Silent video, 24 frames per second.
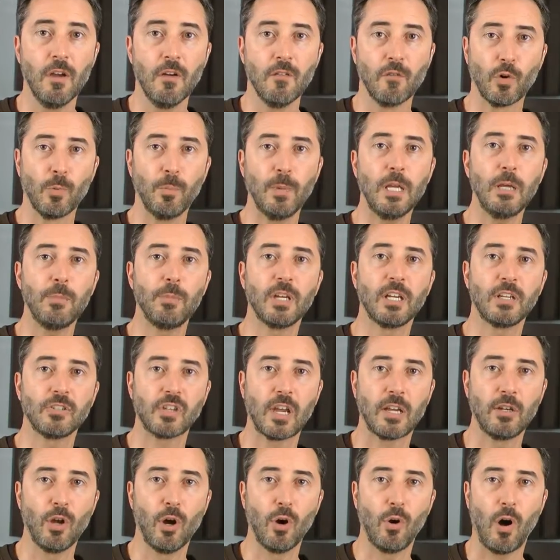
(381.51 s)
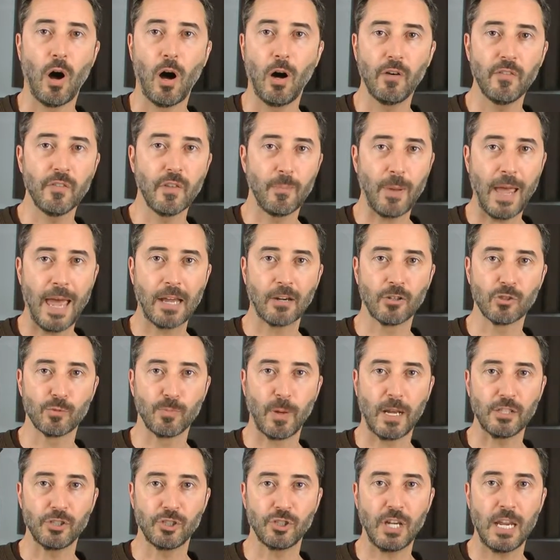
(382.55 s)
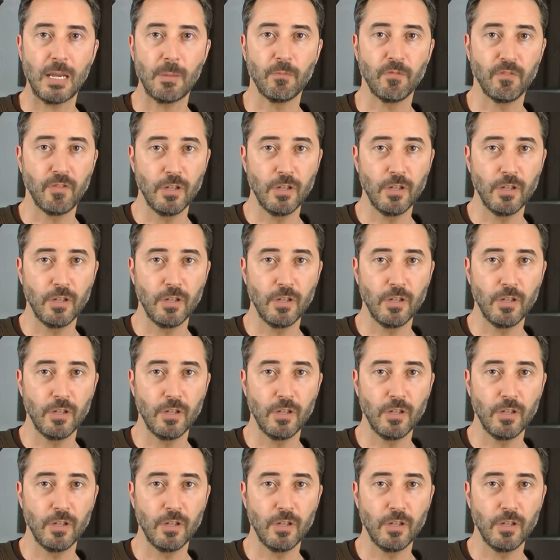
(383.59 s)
For me, because I know all of the patterns by shape